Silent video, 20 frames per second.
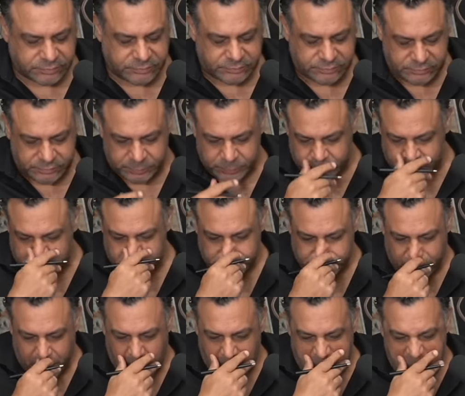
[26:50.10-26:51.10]

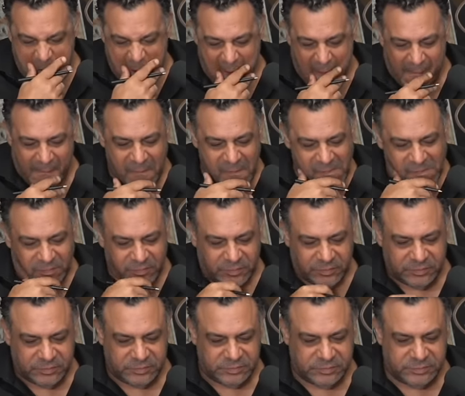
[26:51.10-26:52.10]

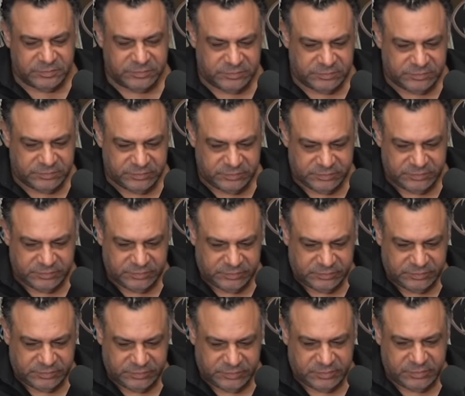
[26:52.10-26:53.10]

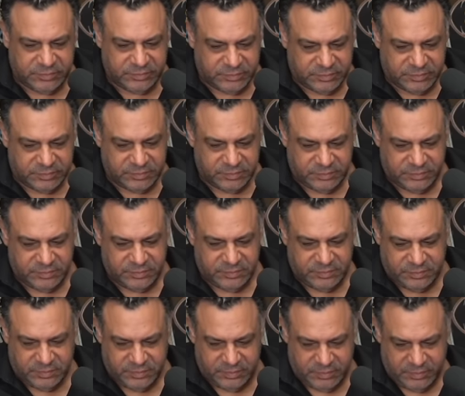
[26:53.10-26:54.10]

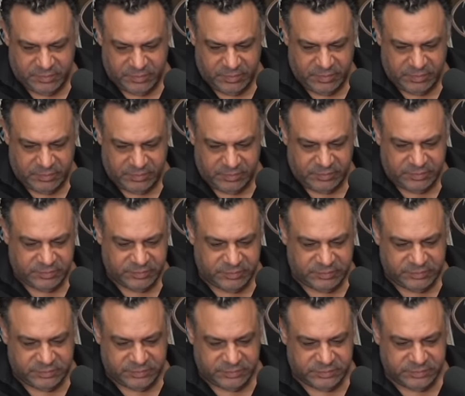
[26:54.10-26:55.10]

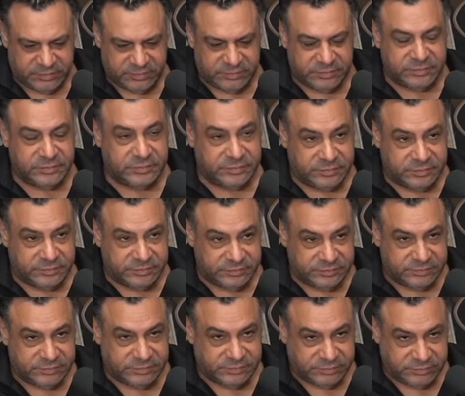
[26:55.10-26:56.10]

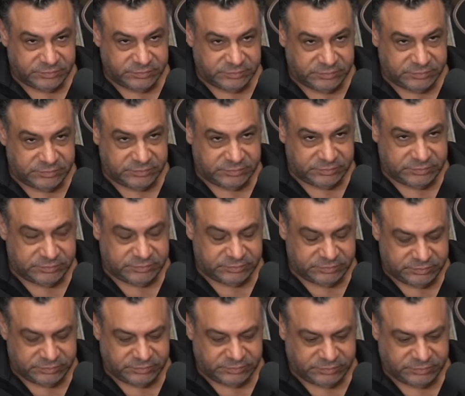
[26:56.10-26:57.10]

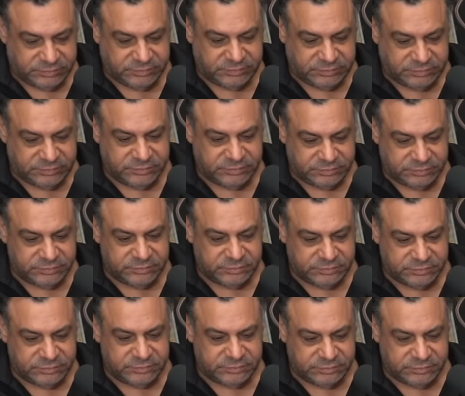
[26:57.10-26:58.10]
This person isn't speaking.